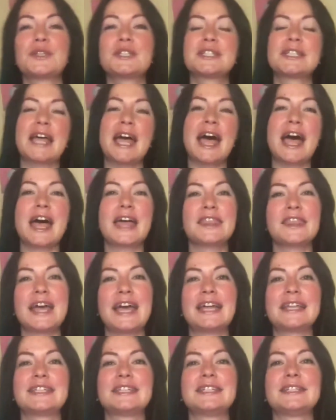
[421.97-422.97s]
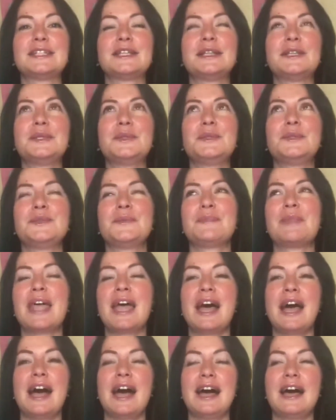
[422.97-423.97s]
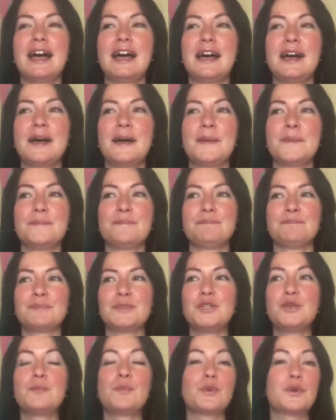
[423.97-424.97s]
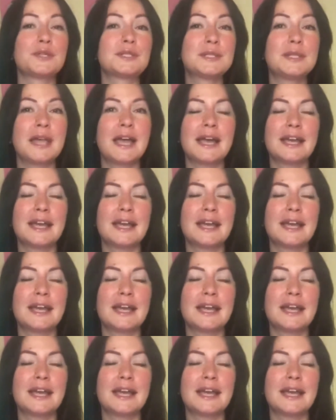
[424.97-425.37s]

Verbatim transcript: that include numerous